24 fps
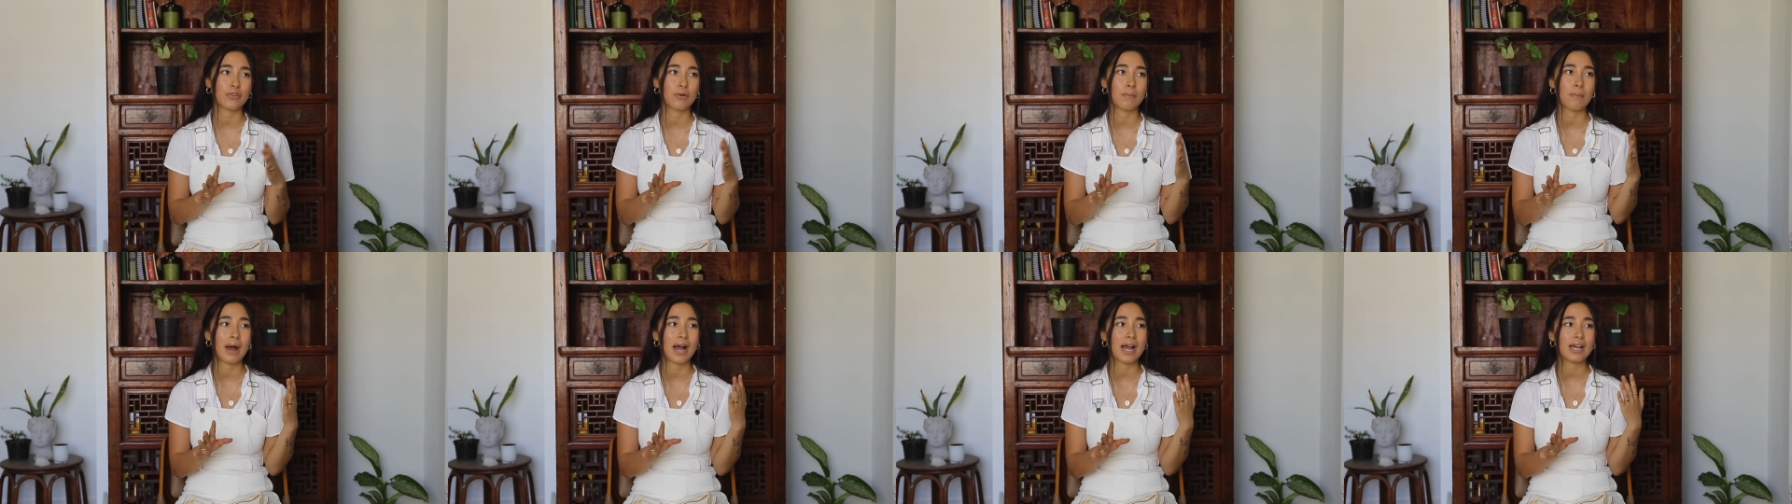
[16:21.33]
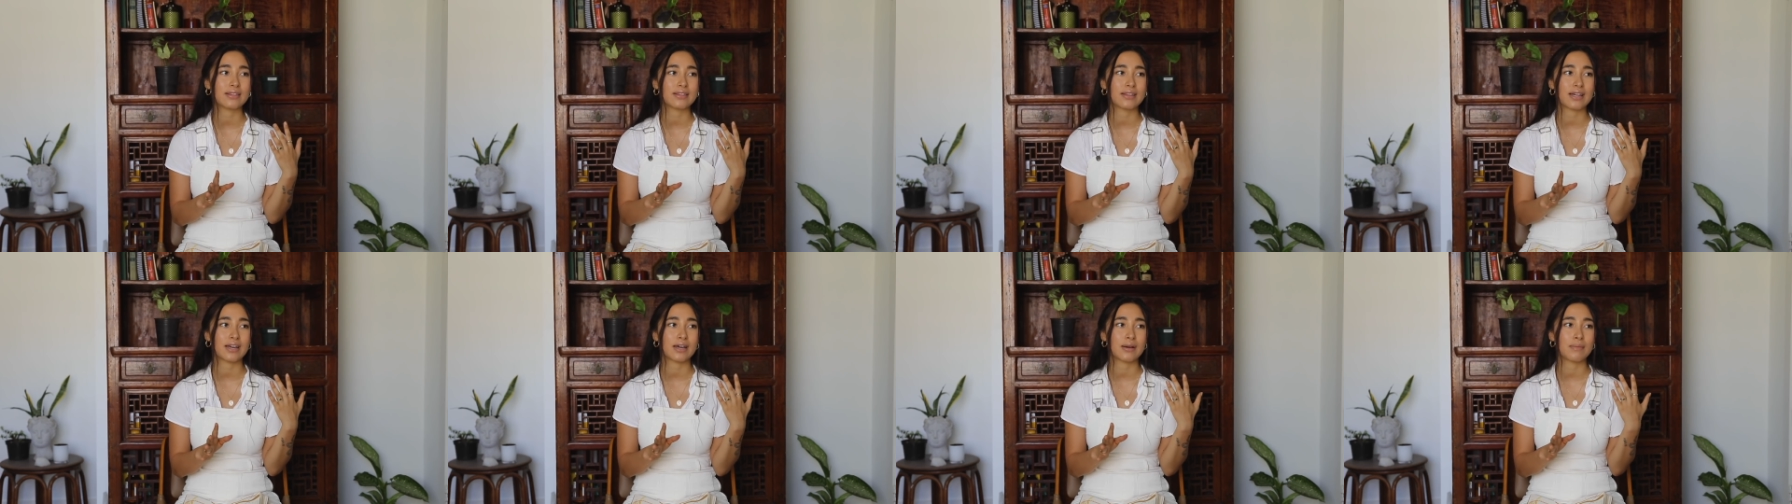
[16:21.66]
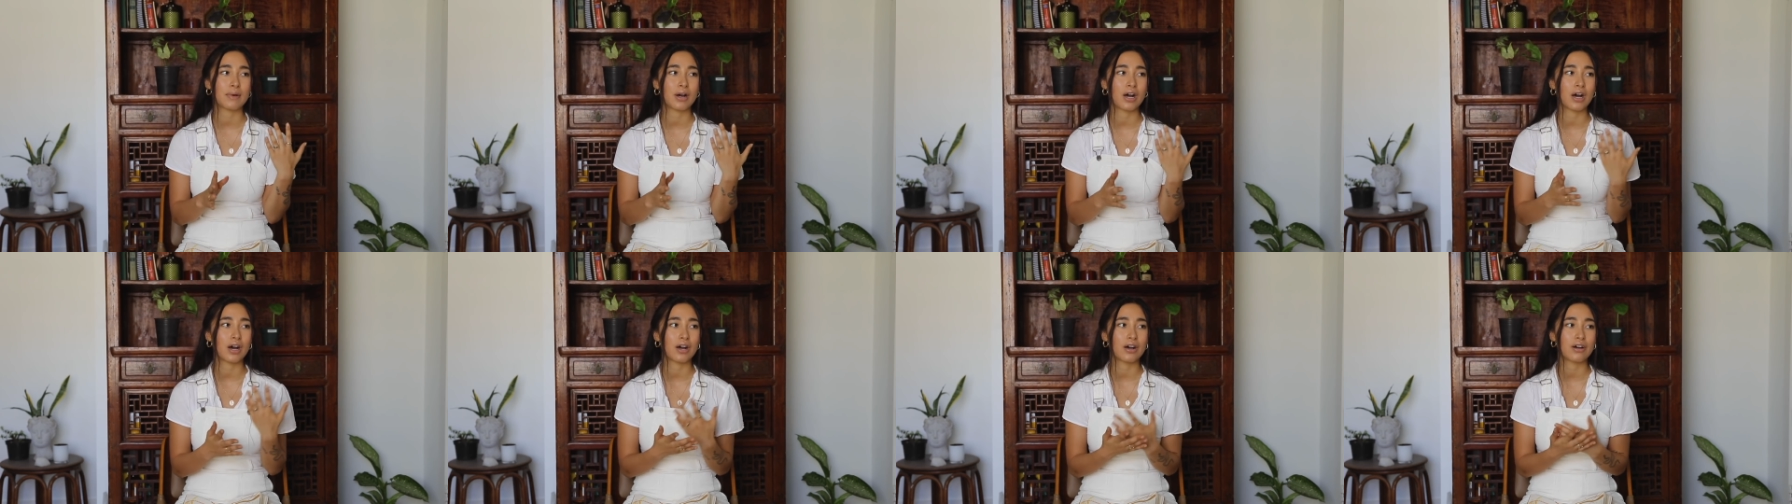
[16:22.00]
remind
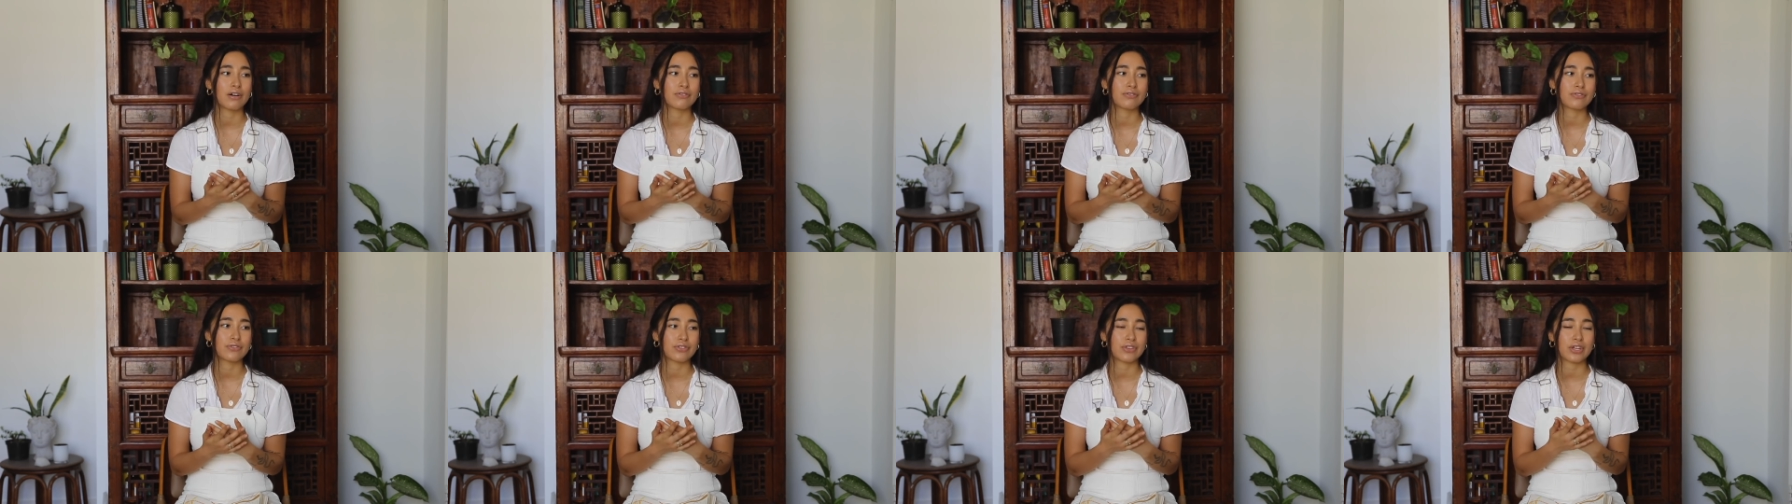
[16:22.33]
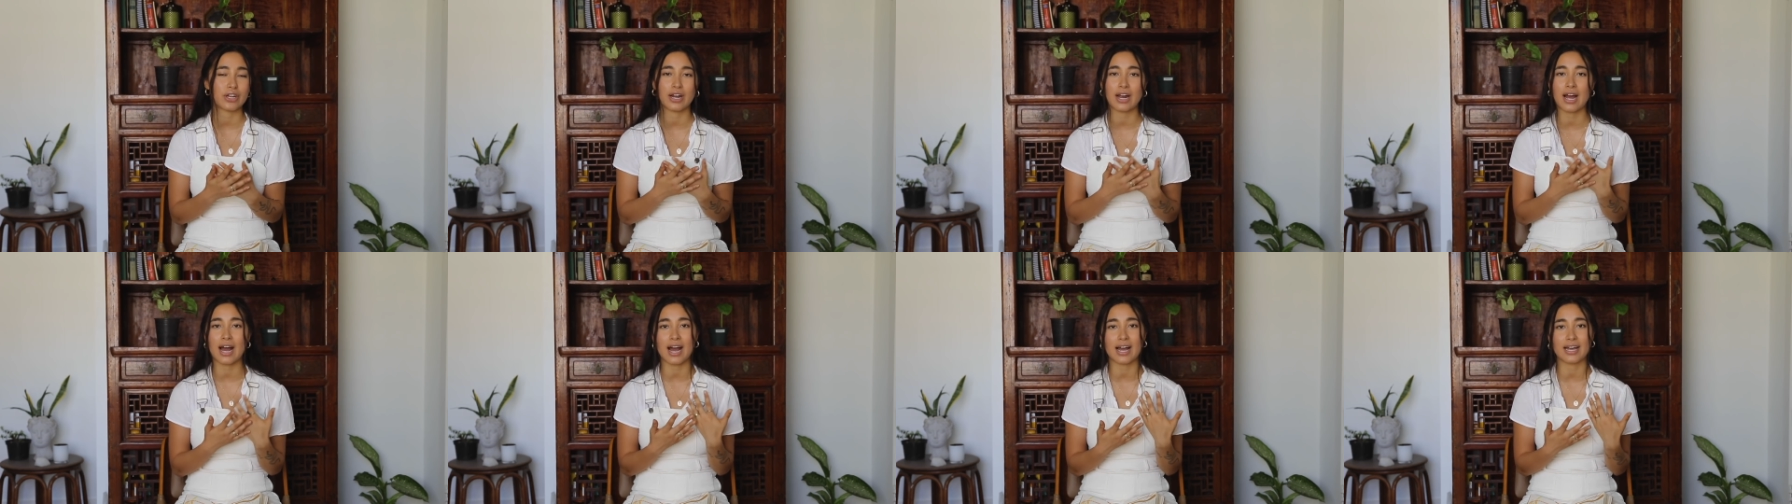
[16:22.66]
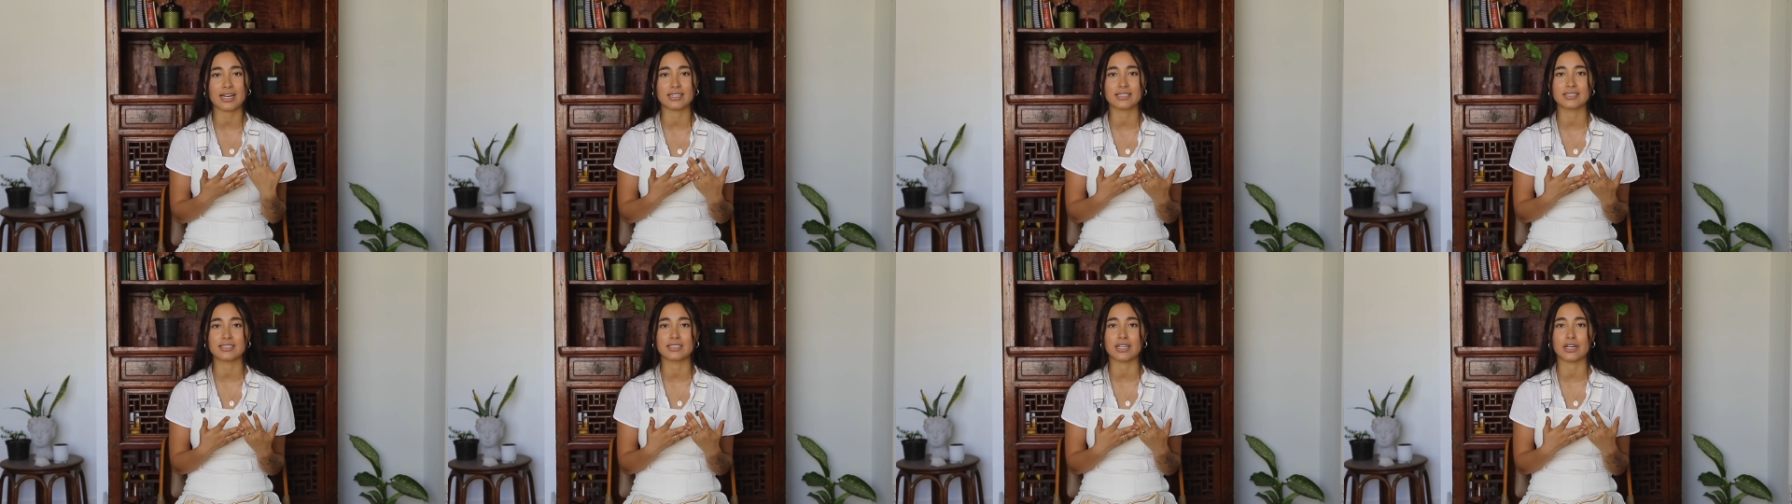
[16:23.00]
them of their
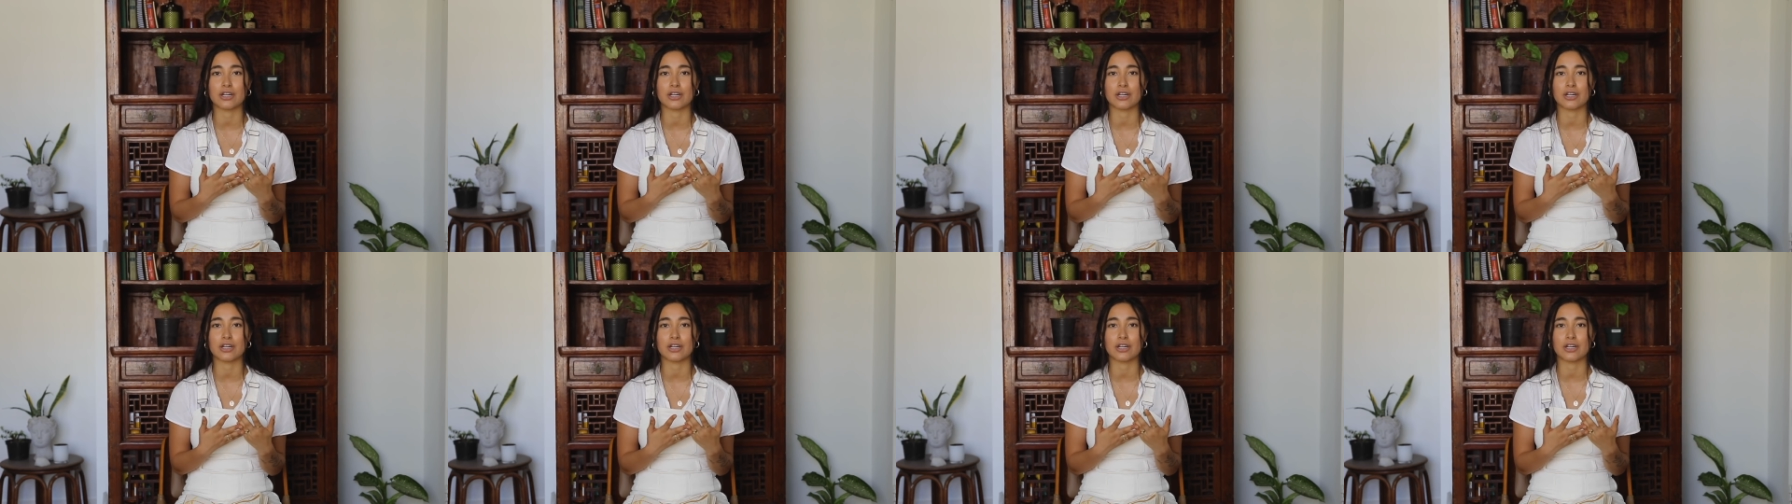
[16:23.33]
highest